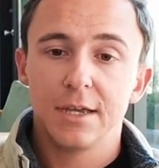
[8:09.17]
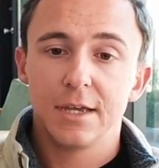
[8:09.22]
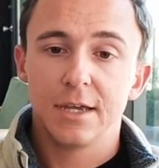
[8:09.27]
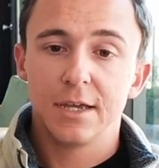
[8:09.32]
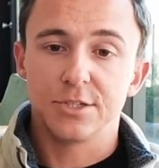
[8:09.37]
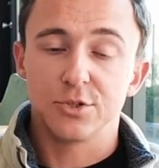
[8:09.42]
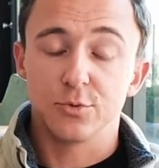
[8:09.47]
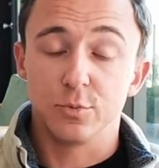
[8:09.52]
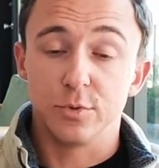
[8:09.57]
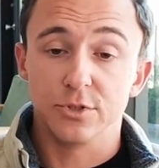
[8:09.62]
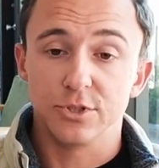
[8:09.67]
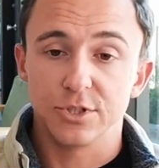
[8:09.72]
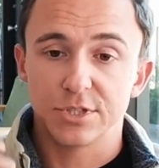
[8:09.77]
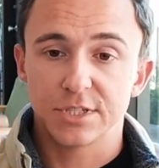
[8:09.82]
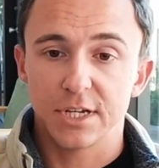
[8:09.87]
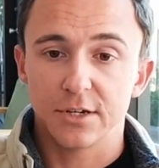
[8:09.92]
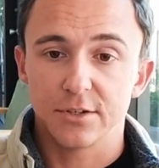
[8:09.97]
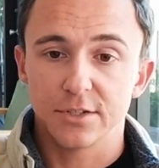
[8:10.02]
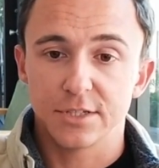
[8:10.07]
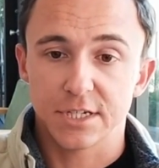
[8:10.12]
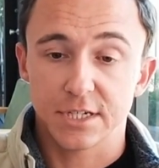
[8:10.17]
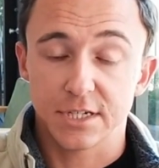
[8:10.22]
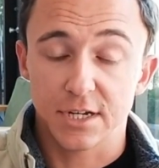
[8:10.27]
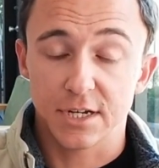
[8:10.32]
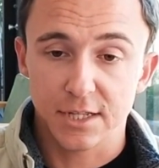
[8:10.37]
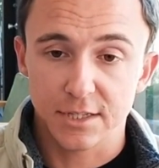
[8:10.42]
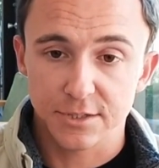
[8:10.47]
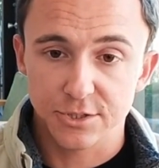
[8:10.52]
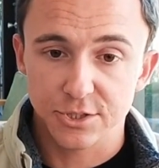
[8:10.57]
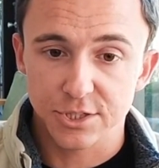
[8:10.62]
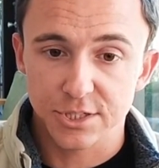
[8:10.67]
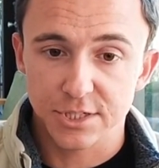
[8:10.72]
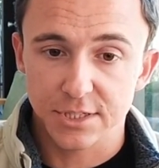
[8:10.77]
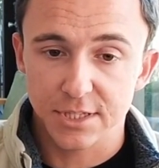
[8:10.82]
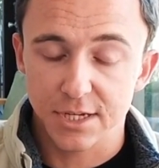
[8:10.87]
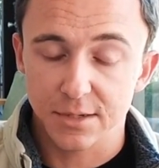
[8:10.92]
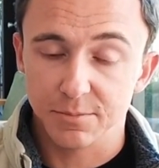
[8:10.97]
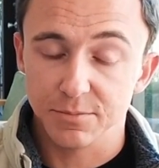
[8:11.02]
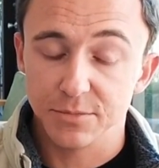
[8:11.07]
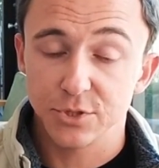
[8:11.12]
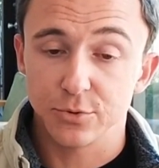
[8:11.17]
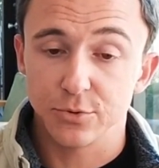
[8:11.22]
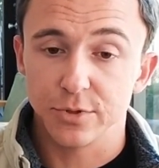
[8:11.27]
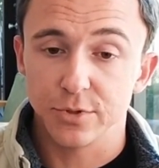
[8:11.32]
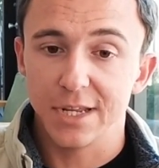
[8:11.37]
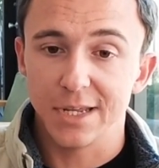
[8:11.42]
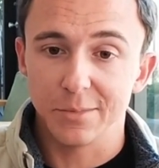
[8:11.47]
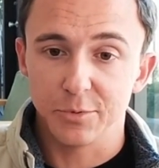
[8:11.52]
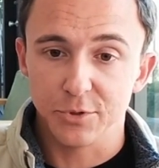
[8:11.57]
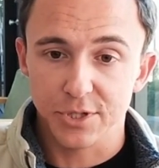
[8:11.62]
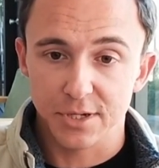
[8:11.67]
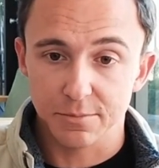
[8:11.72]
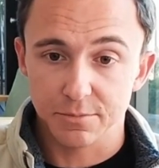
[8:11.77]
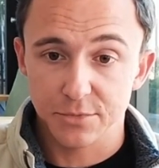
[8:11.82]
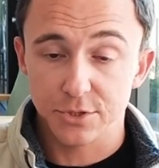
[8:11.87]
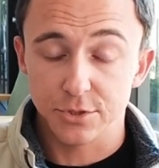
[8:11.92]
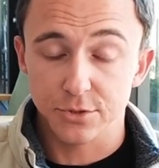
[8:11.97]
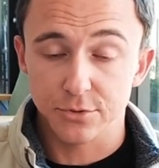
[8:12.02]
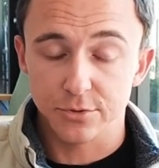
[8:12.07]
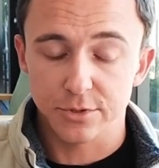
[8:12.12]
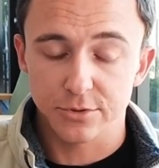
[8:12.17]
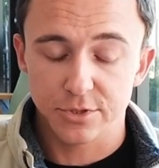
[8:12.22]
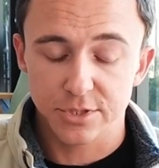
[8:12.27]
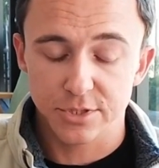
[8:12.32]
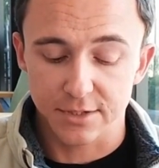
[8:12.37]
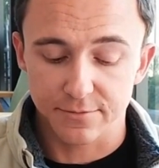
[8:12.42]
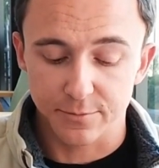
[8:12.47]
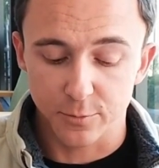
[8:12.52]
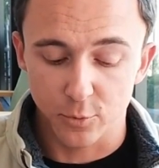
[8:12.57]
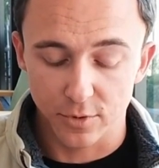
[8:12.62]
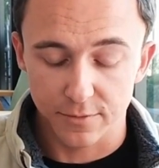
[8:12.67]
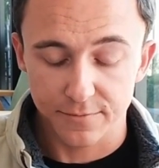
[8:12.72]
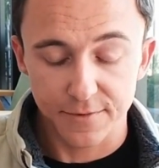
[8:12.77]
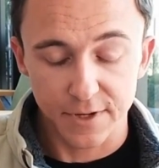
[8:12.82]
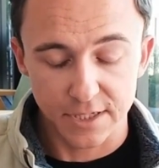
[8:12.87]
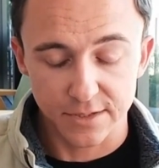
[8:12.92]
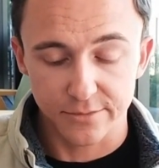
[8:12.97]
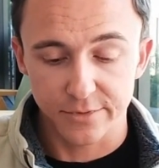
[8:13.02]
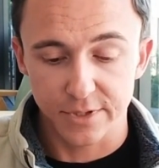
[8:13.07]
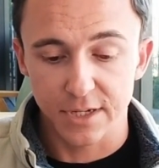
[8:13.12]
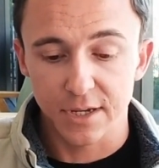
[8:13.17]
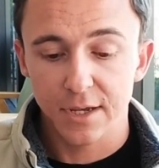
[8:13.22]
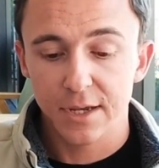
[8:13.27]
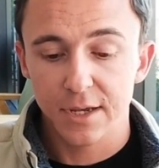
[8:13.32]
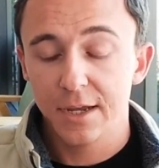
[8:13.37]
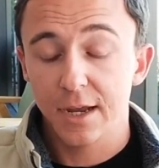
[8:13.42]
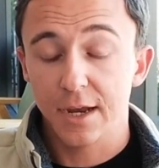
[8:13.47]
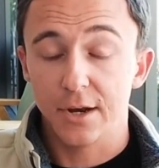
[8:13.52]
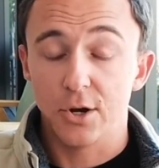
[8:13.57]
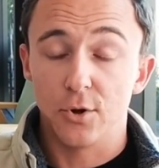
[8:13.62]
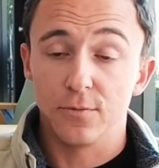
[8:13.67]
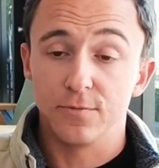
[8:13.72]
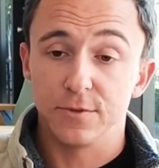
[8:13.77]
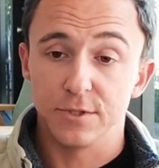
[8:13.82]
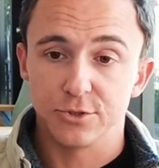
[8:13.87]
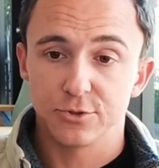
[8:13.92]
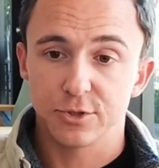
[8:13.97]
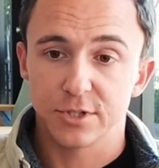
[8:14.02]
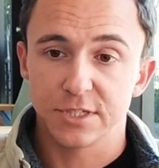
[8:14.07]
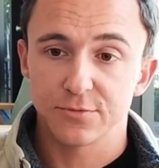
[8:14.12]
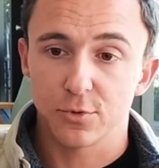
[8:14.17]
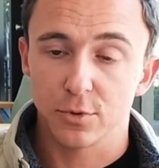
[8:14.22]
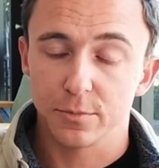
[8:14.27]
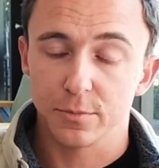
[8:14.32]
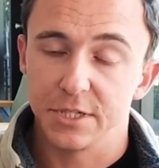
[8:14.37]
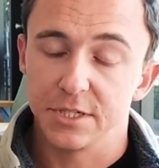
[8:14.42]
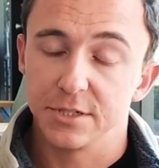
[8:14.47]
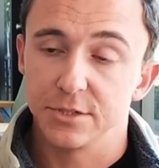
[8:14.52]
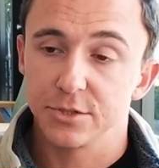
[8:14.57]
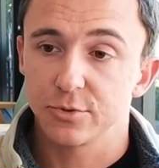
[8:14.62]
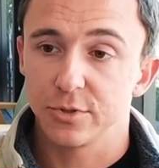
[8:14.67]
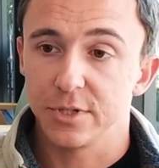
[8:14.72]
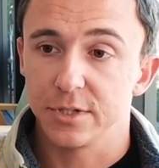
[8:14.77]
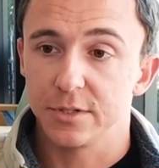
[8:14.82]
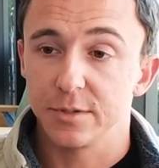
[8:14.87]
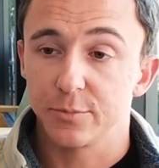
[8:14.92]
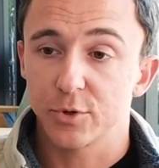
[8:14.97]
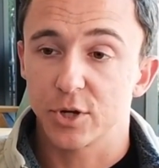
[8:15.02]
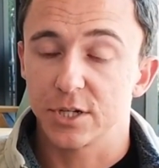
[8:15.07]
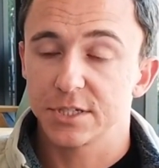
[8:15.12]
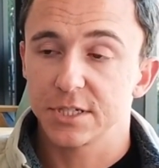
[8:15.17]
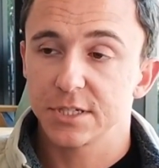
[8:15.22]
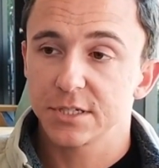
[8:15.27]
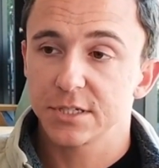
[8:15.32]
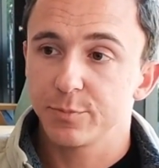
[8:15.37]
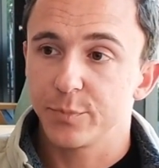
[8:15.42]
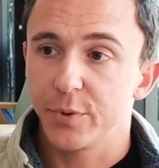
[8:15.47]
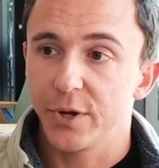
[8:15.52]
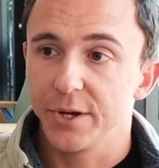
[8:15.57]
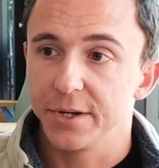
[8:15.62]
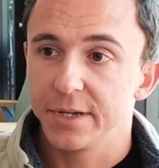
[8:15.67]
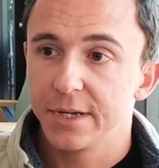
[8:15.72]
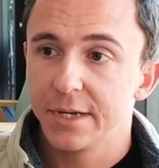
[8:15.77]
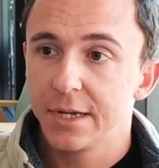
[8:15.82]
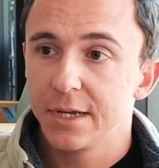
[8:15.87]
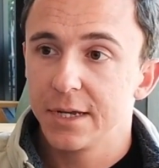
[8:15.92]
And so we'll just sell technology to them to enable them to do their stuff more effectively and hopefully transform the industry in the process. But,